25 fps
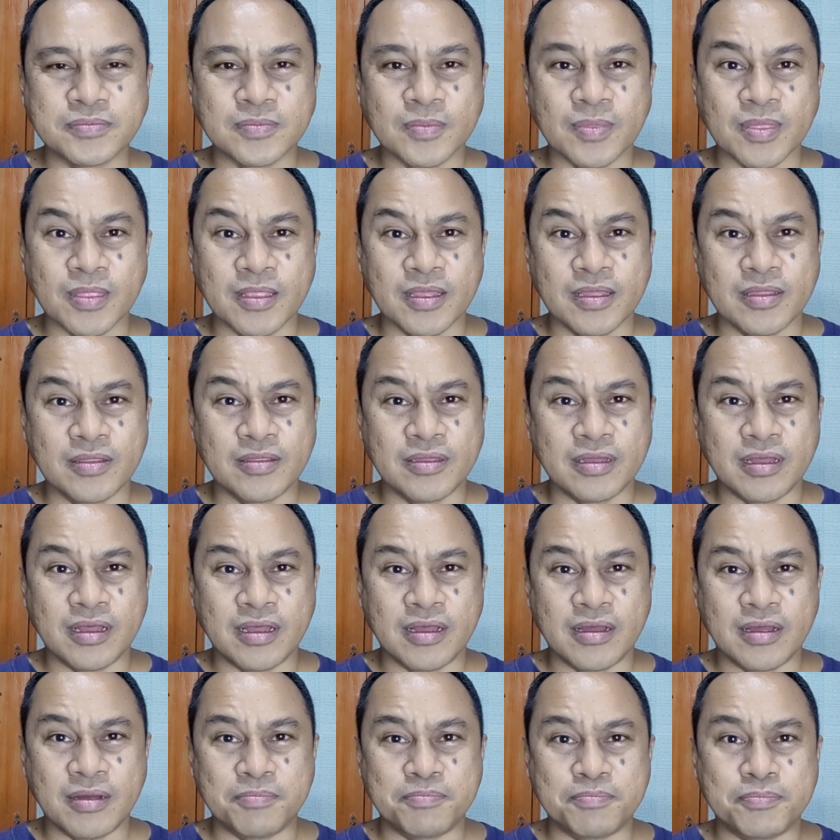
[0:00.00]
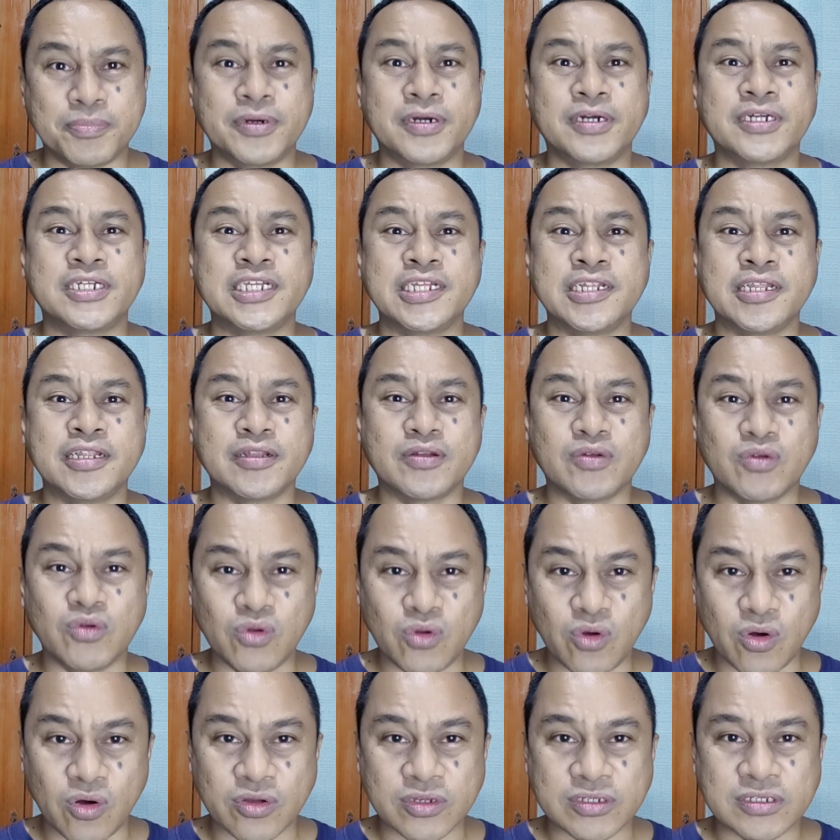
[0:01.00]
the pertinent
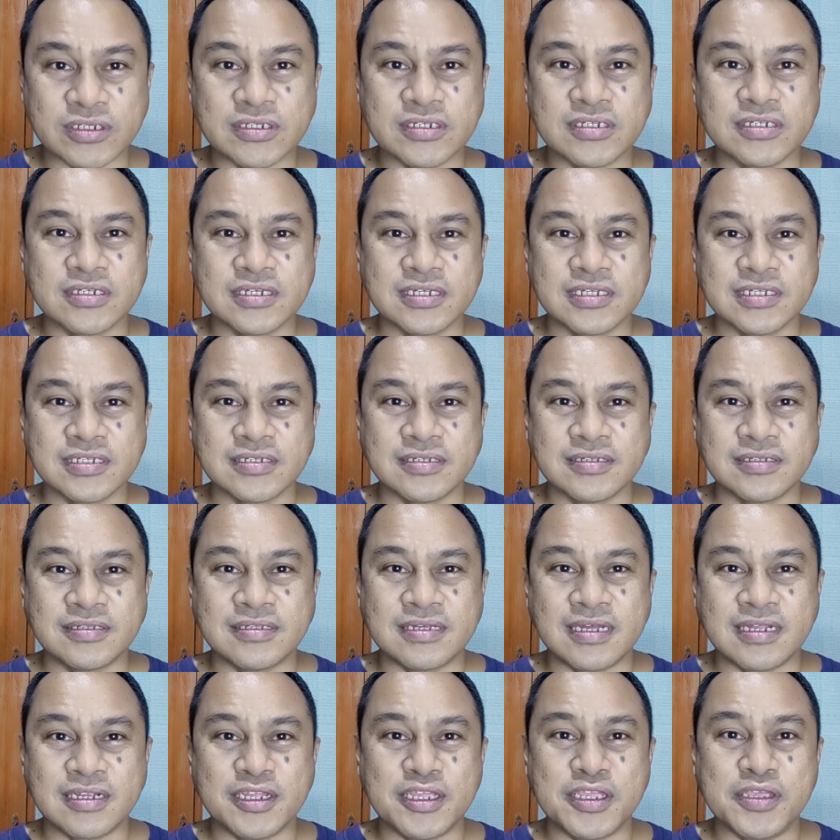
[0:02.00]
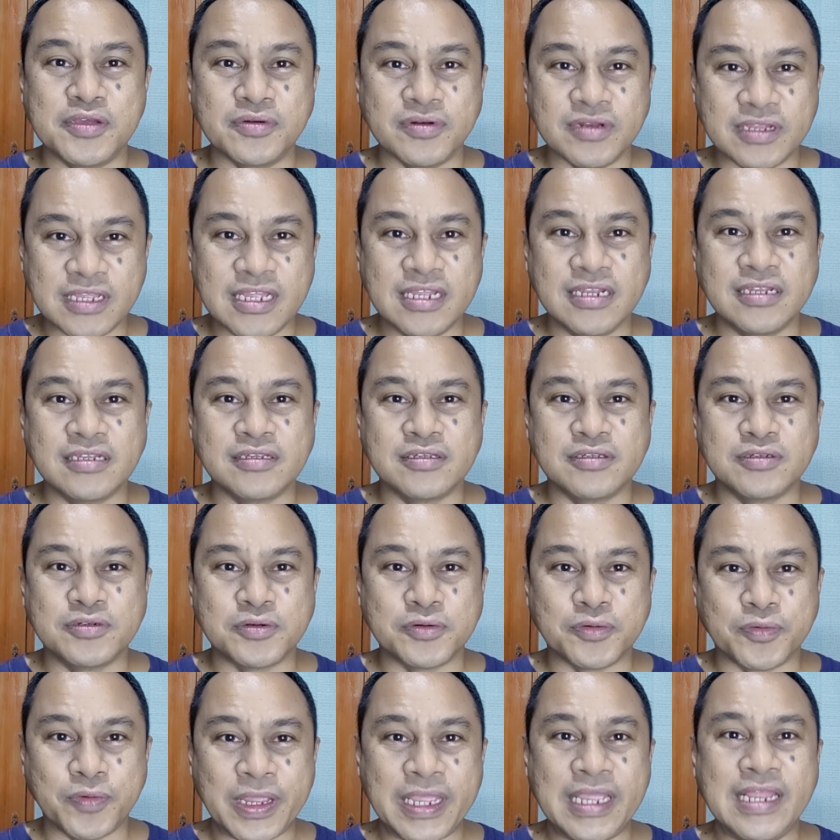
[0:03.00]
laws that you need to
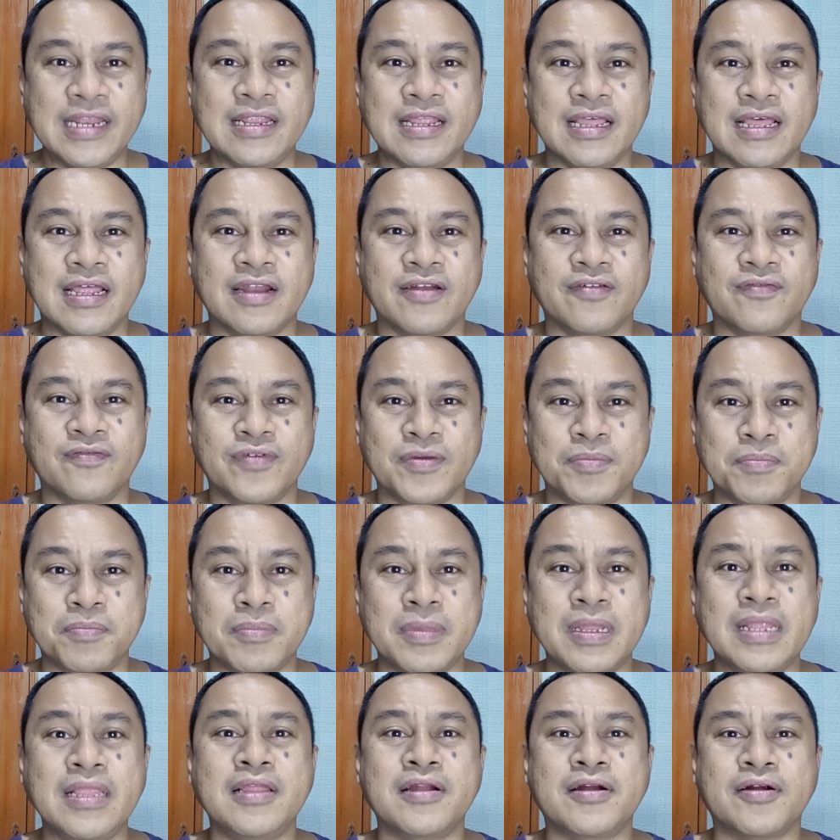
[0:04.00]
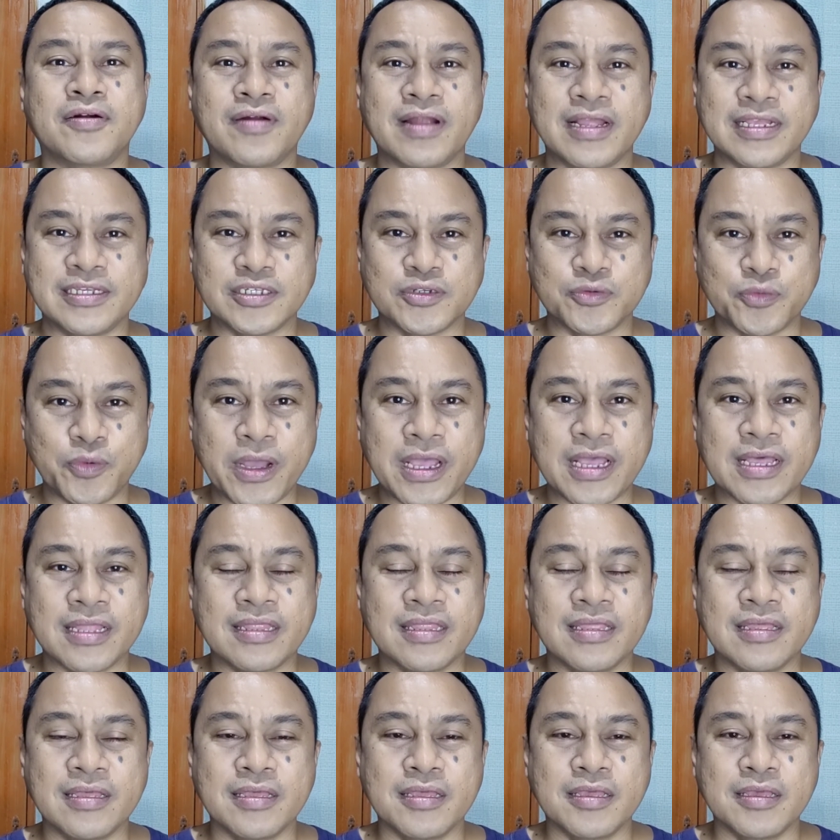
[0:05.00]
read and familiarize with,
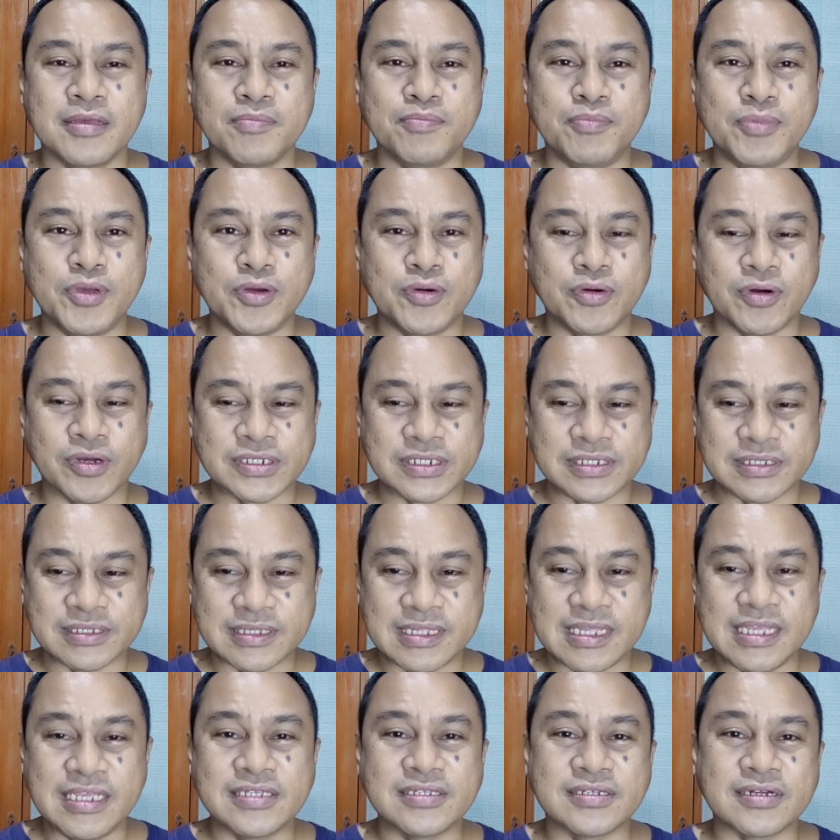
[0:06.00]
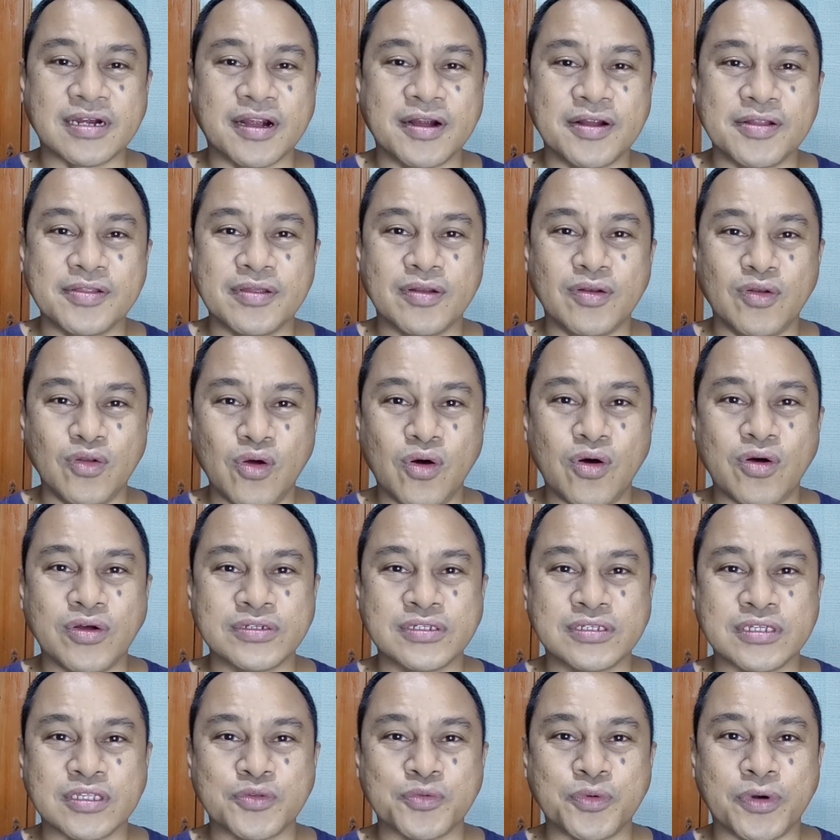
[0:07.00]
because these are the laws
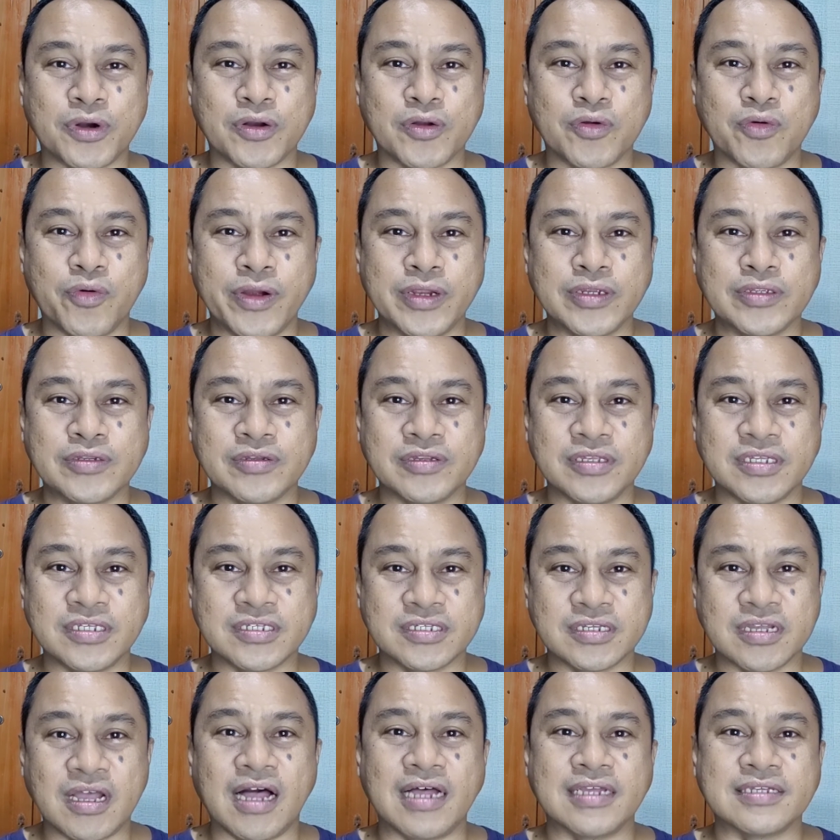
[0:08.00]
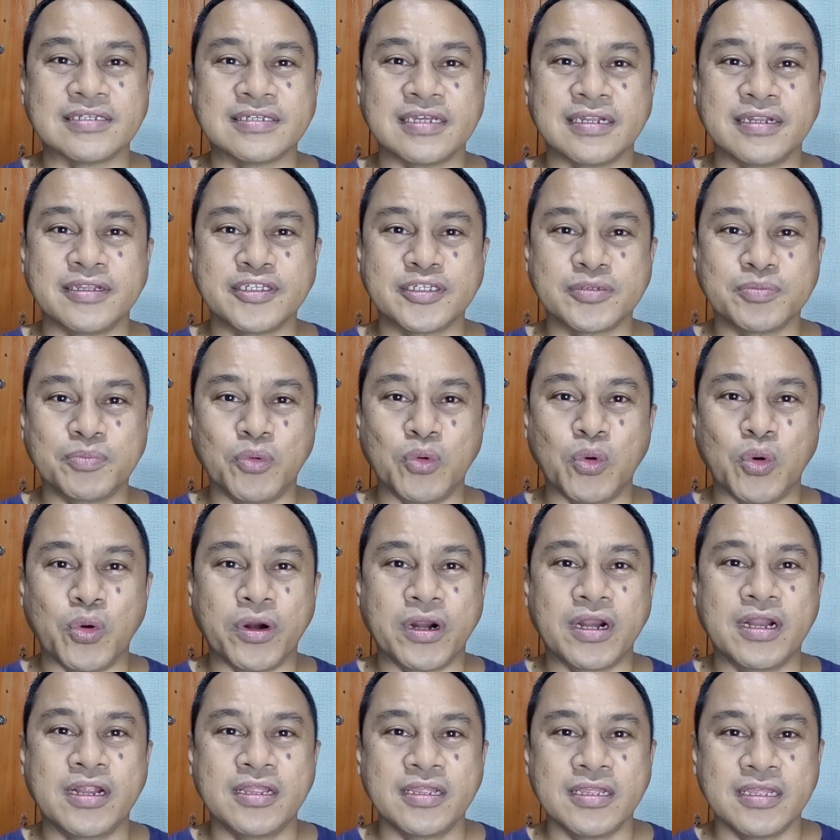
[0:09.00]
that we are going to discuss and explore
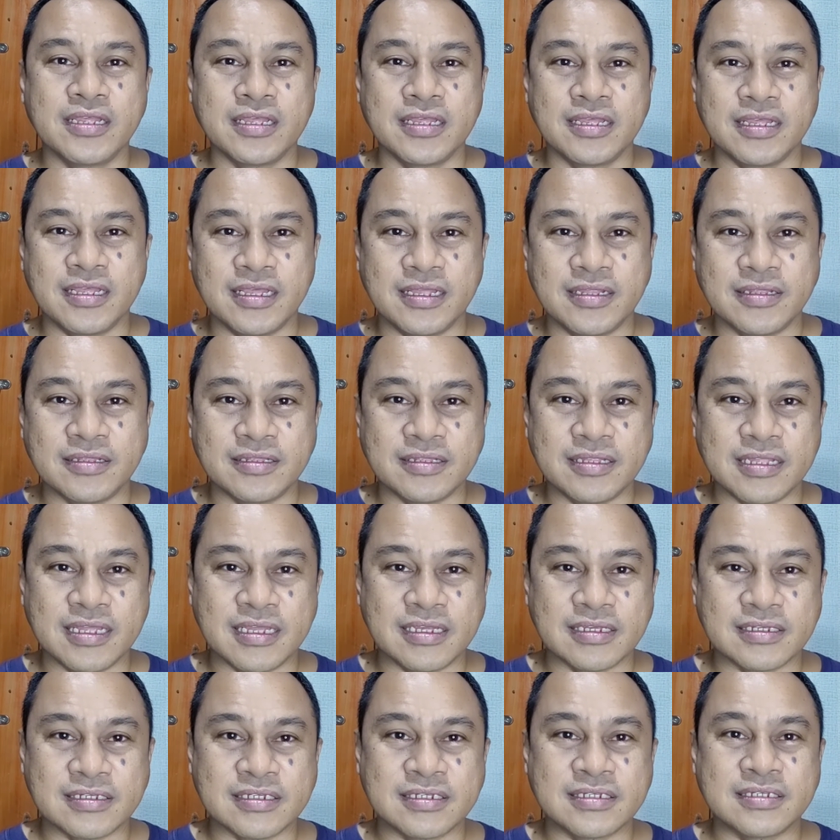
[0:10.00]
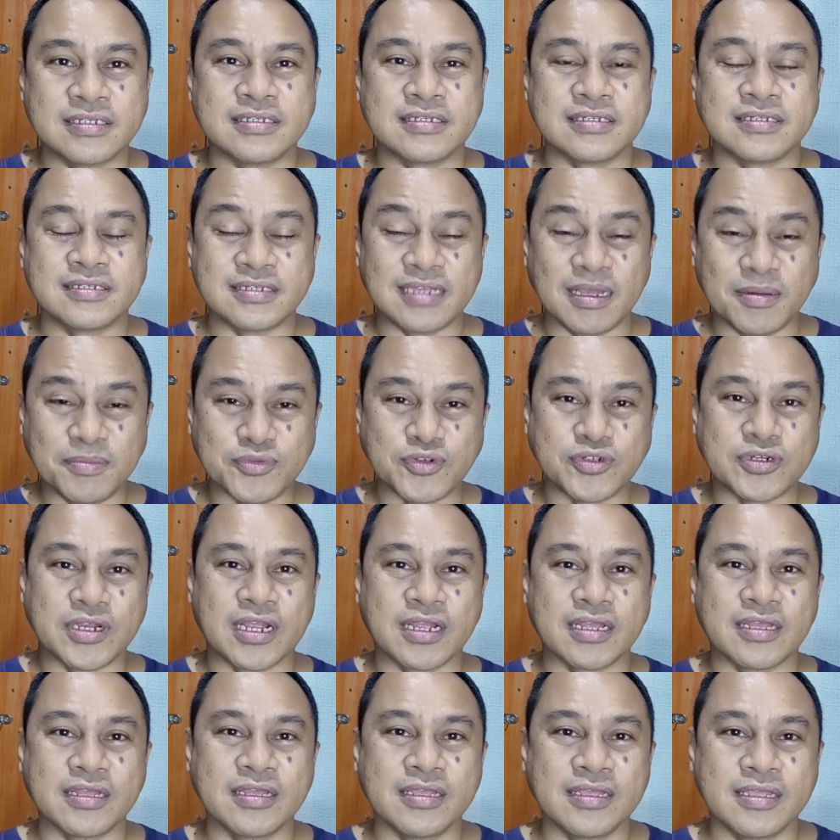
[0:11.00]
in this subject
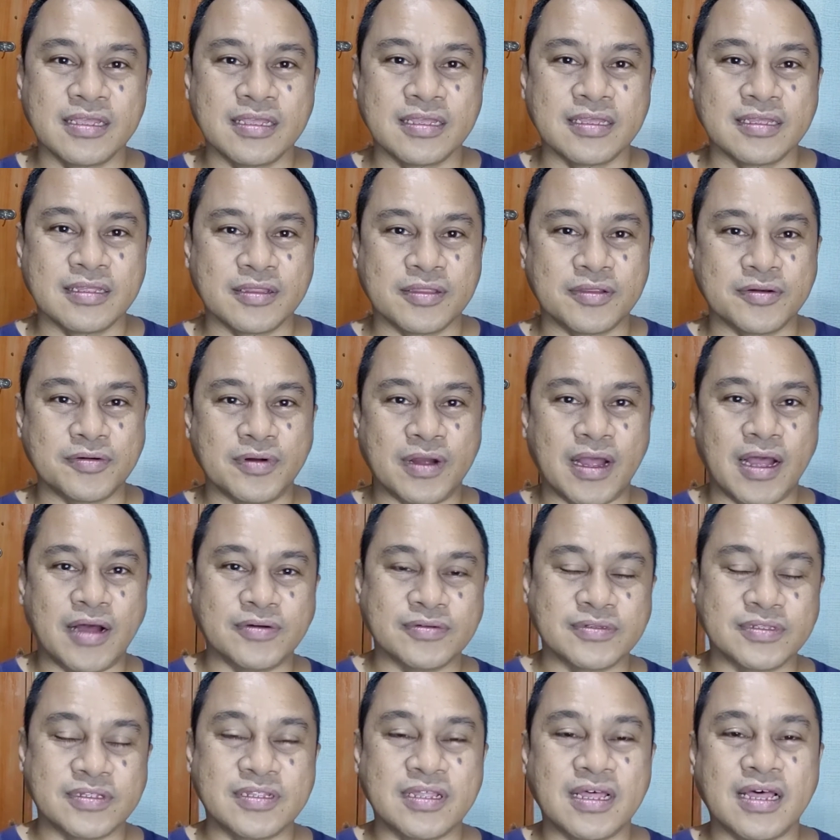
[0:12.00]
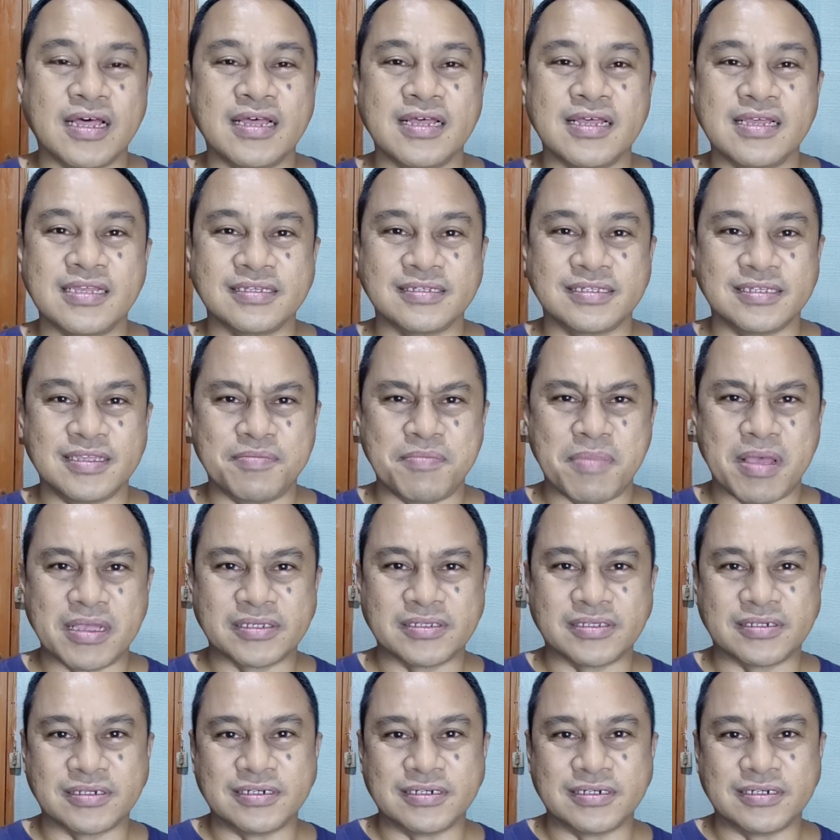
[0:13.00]
throughout the semester.